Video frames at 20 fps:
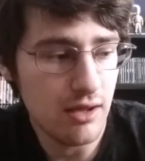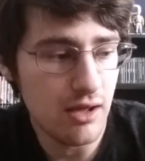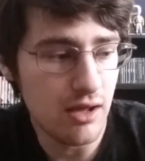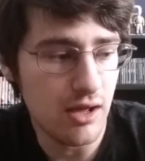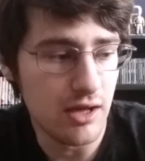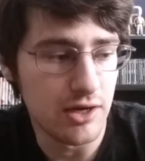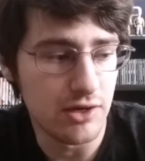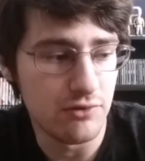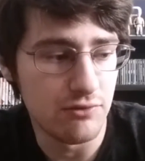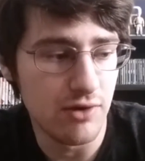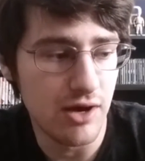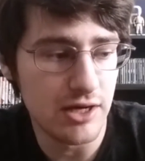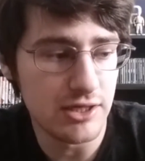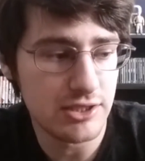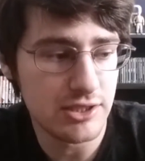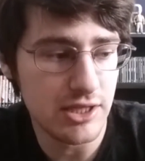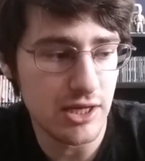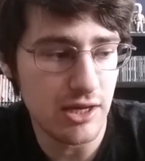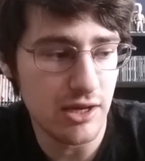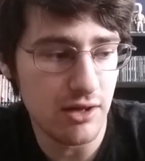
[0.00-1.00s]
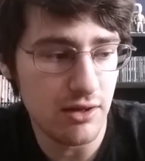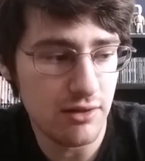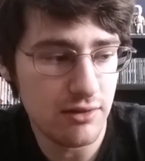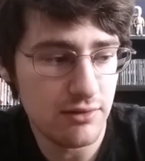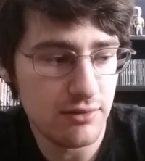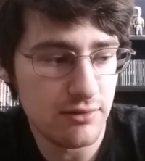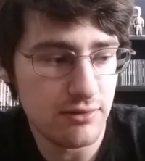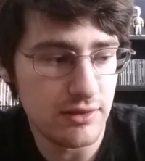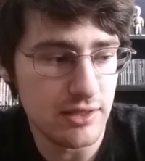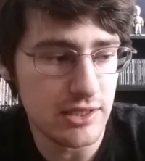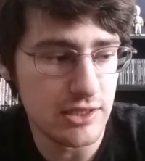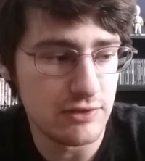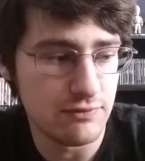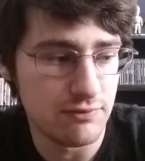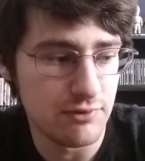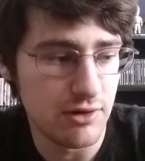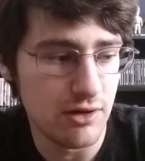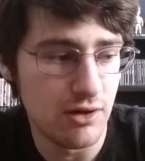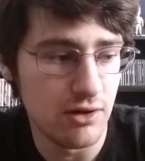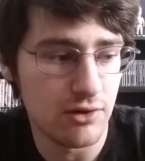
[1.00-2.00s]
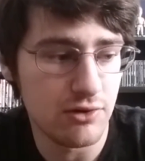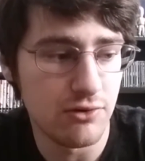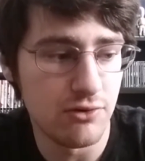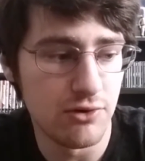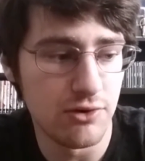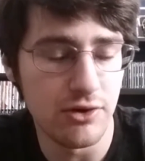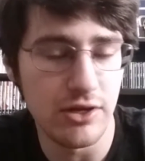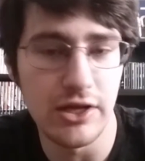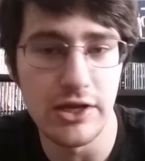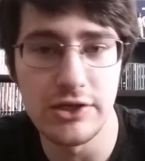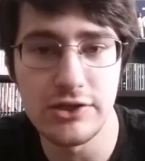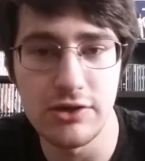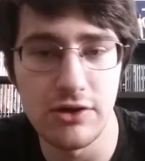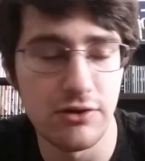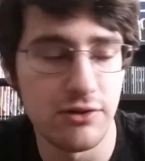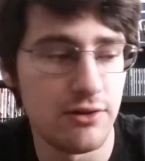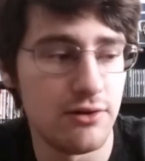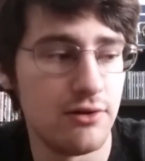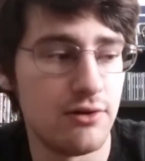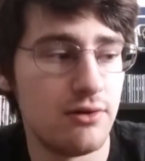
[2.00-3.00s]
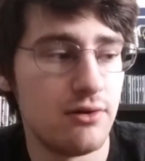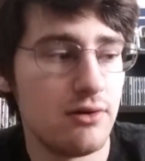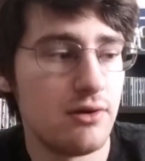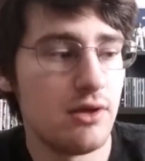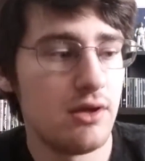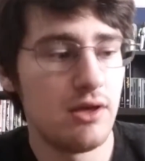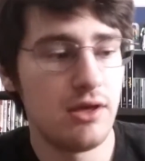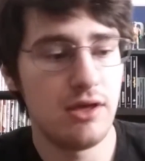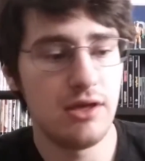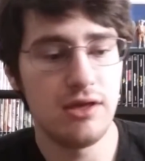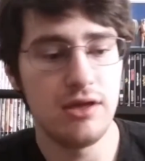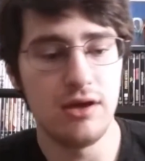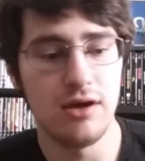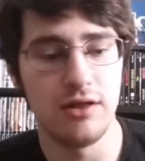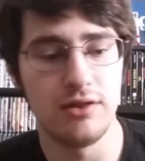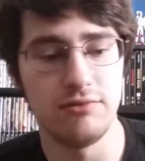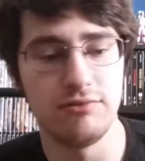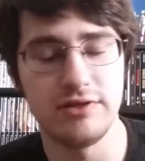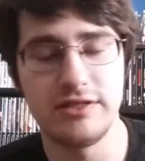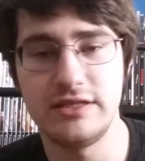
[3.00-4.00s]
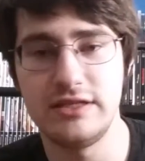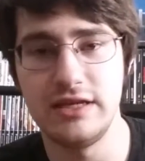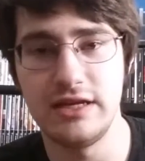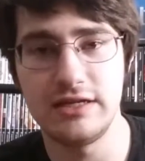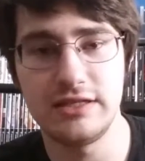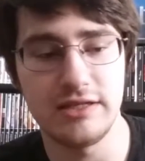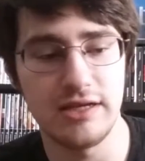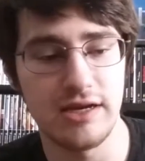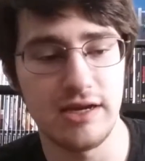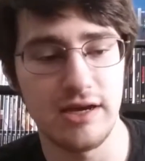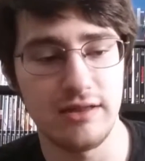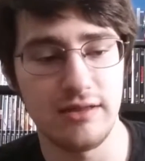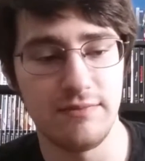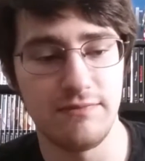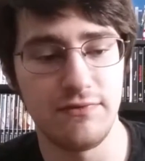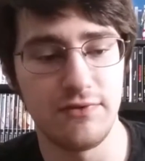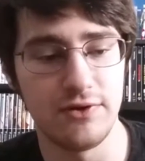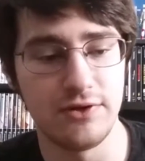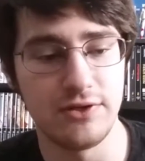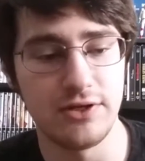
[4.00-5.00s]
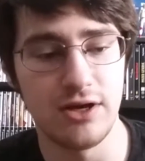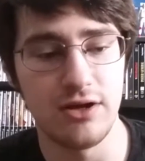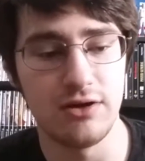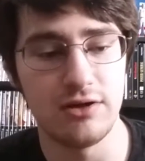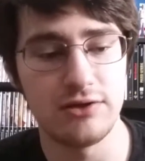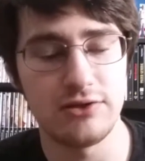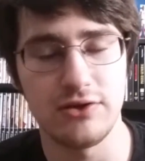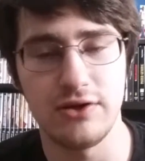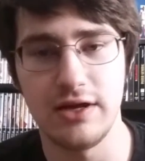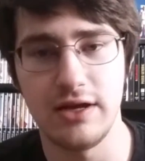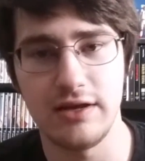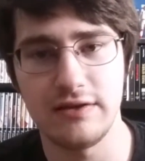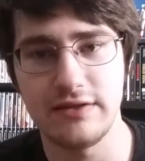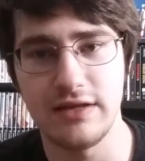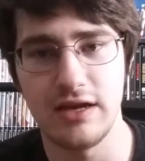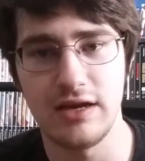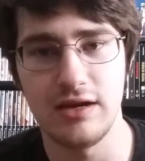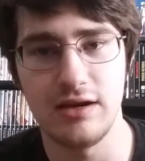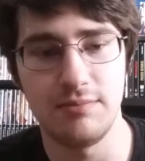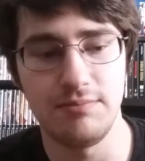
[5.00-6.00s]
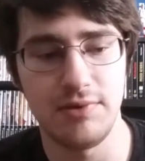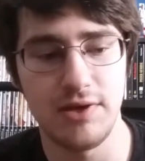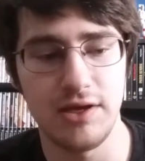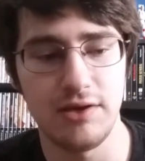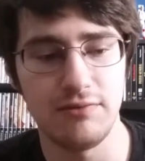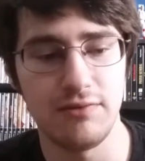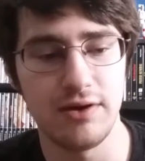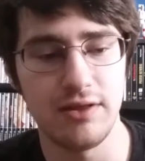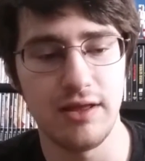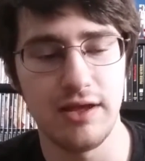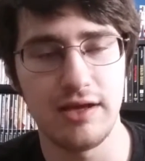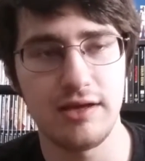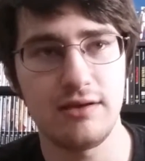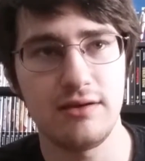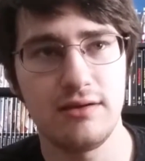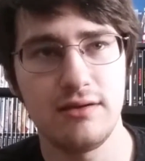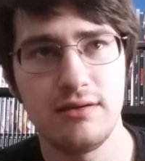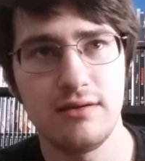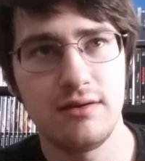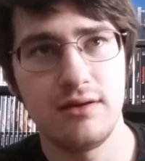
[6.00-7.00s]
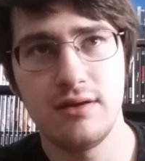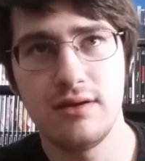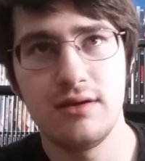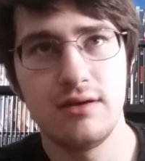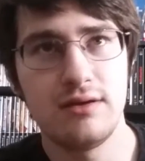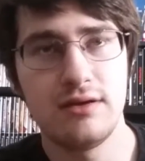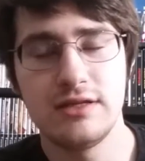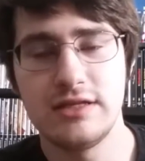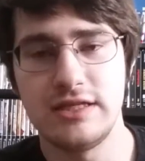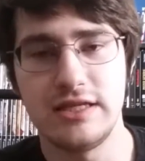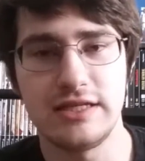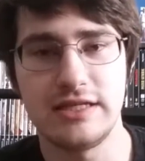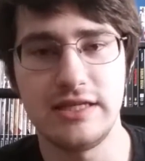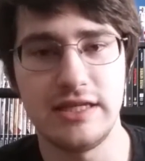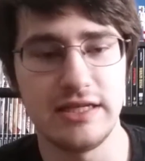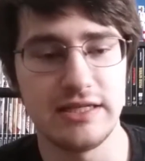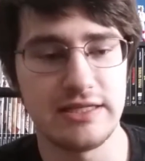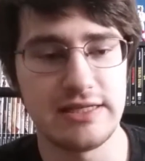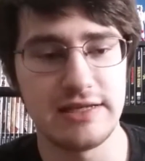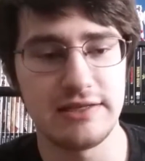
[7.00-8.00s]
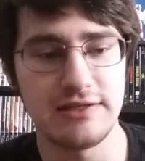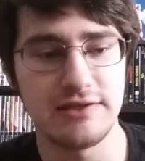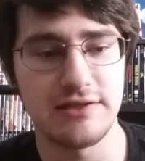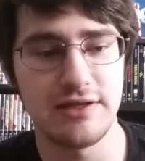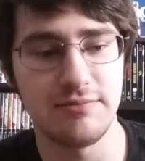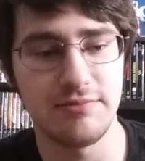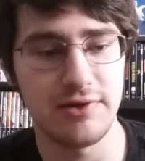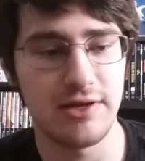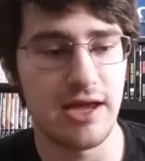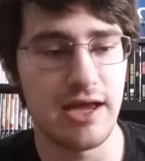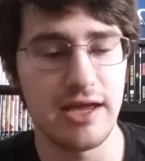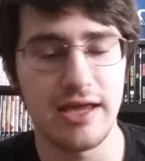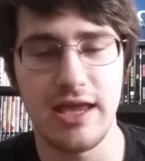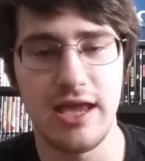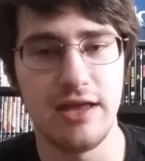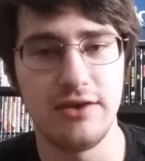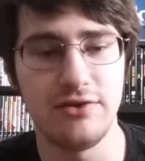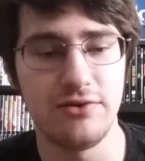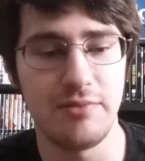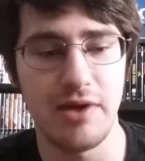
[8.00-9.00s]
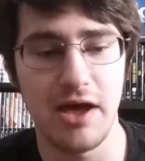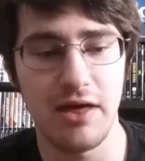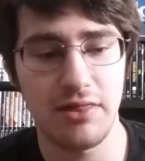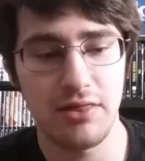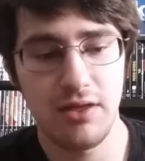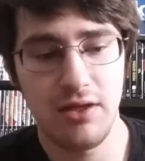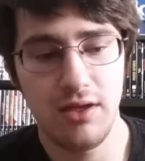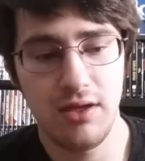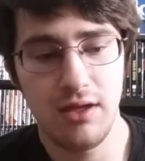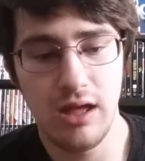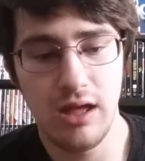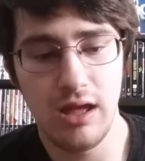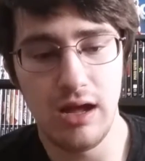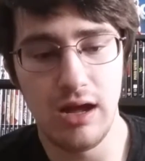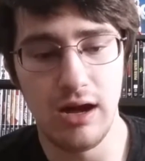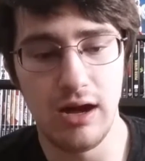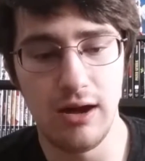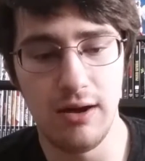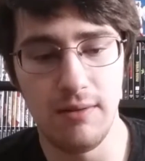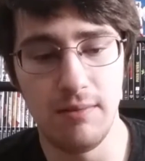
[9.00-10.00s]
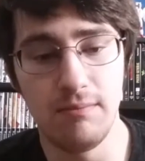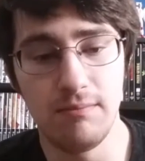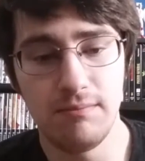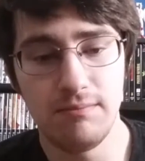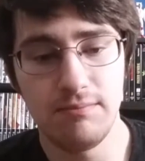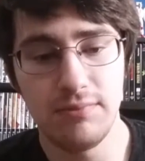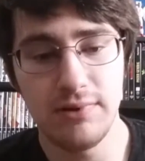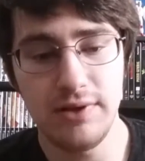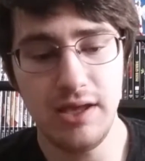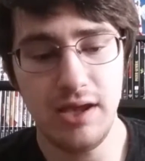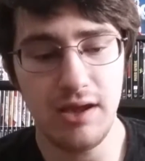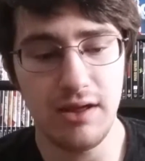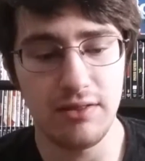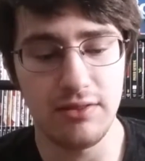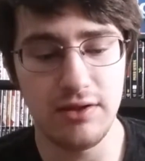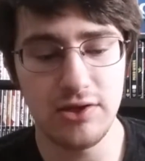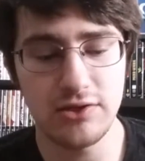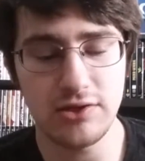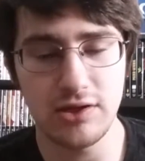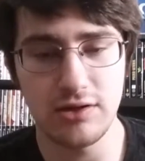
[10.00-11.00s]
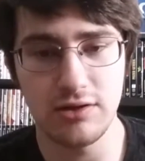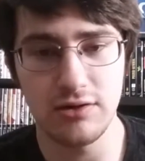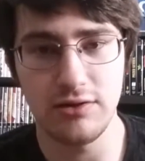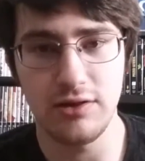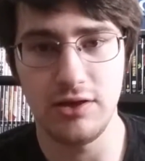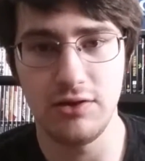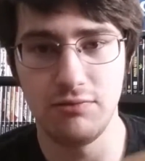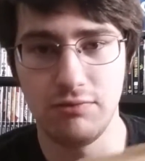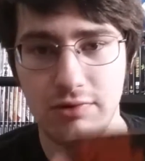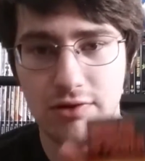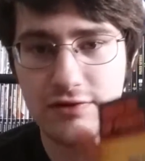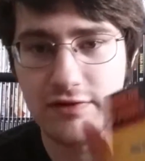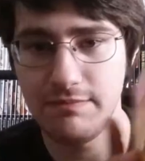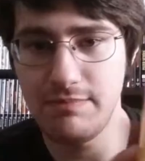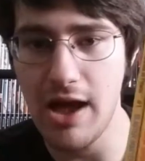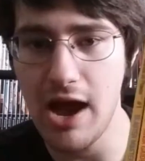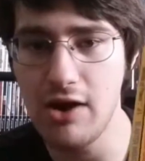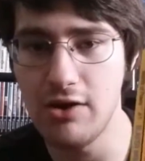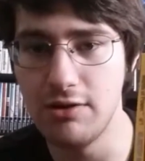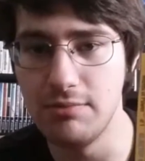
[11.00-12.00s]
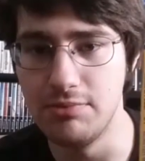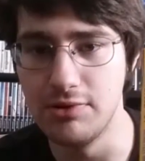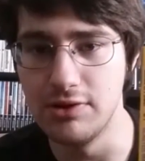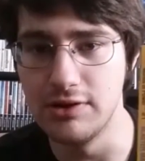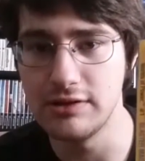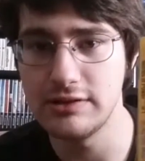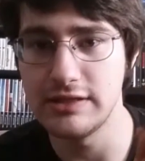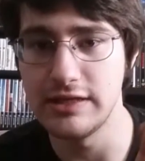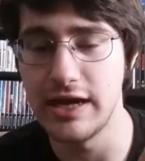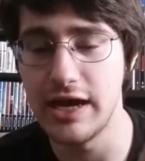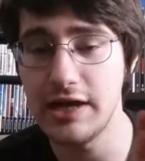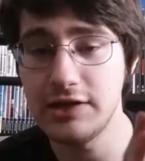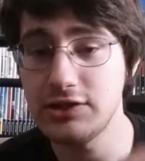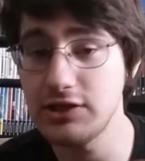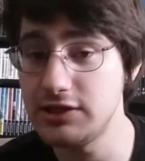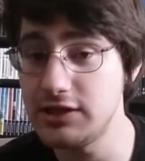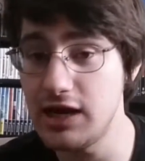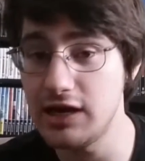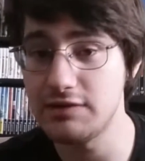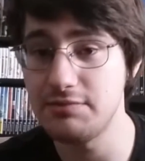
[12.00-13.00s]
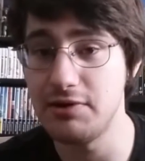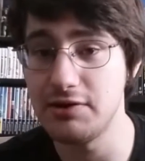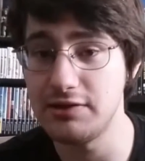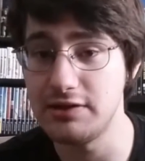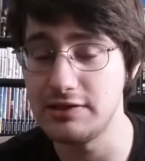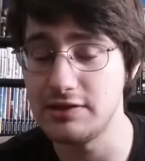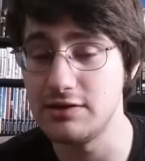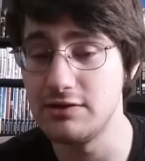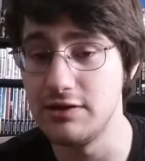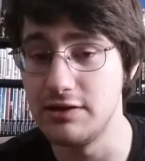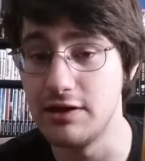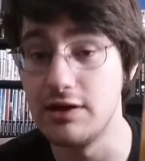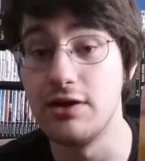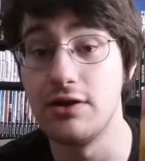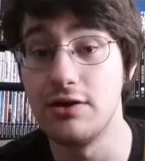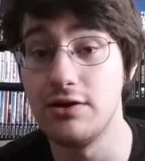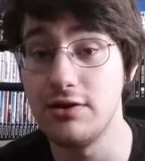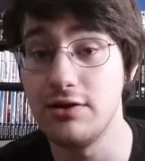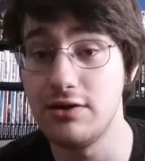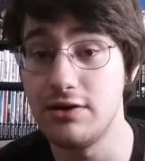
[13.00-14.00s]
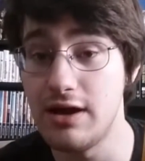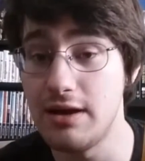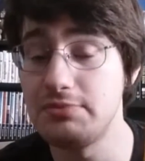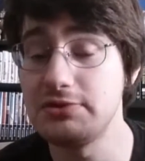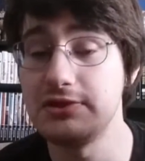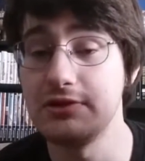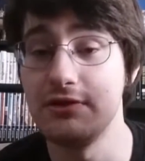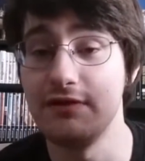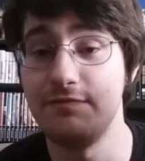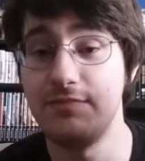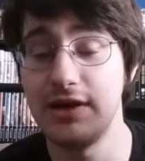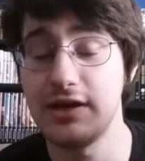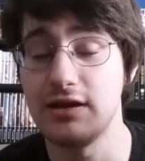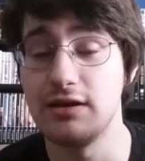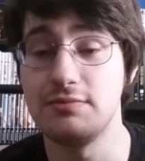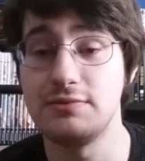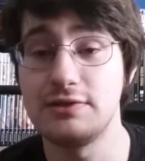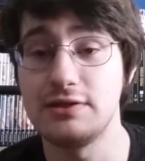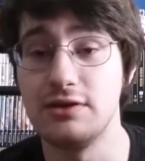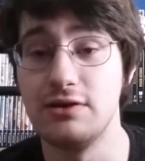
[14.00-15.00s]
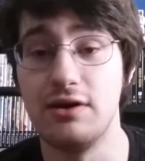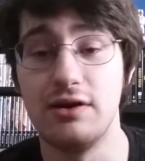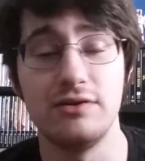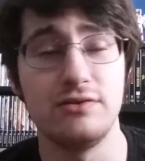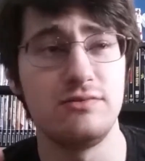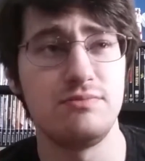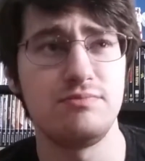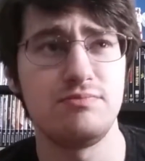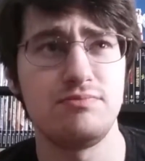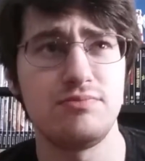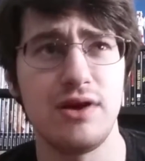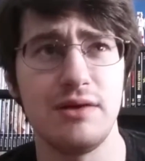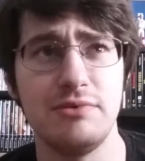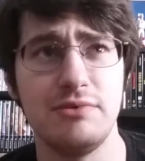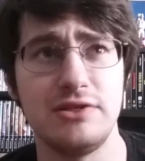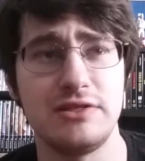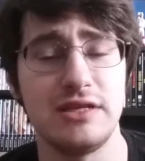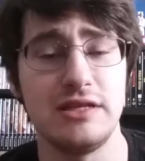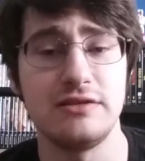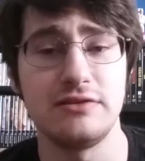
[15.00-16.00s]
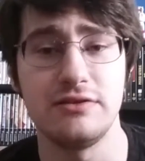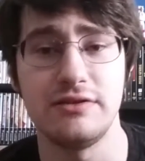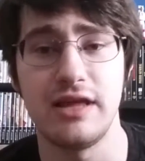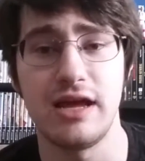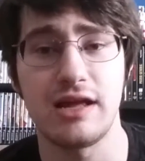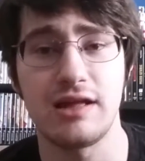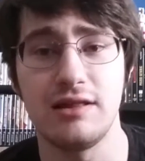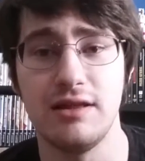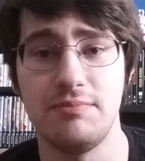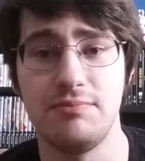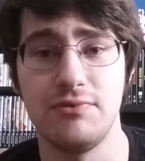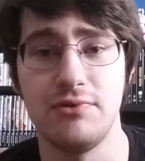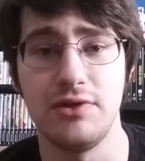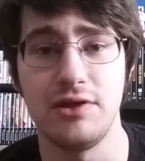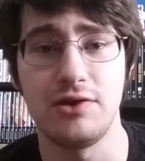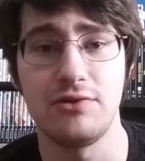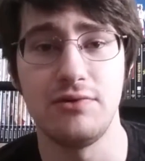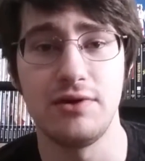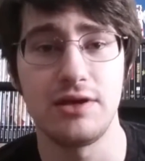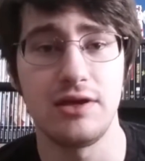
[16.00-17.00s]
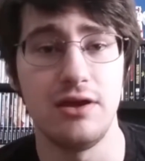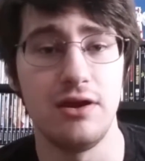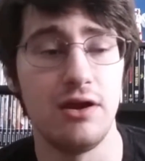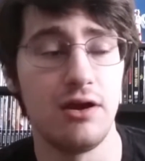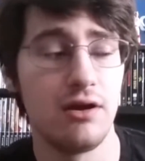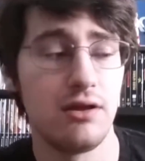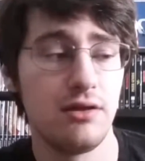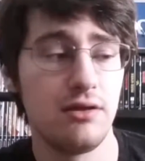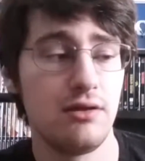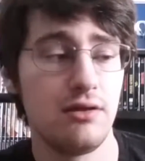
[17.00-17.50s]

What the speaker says: At a garage sale, these were all a quarter each, although there were 6. I got them for $1, so I guess they ended up being, what, like 16 cents or something? I can't do math. But yeah, these are the Worlds of Power books, and I actually talked about these in an earlier episode of Pickups, so I'll probably just insert that clip really quick here.